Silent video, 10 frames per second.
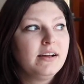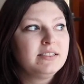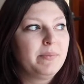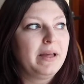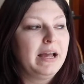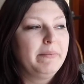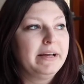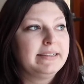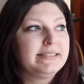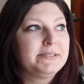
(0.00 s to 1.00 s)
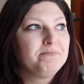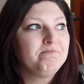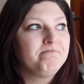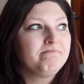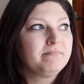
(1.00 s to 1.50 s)
I
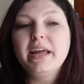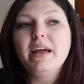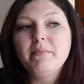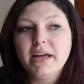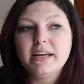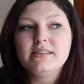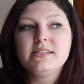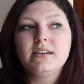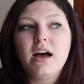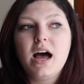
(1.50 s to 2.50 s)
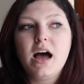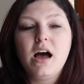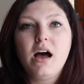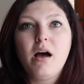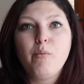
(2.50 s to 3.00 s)
miss
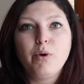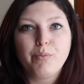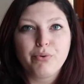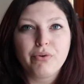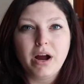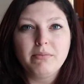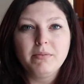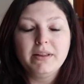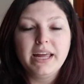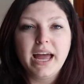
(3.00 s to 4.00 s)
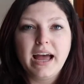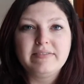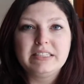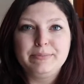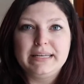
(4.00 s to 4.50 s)
would probably
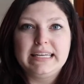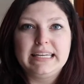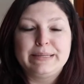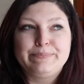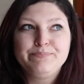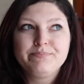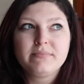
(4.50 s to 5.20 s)
have to be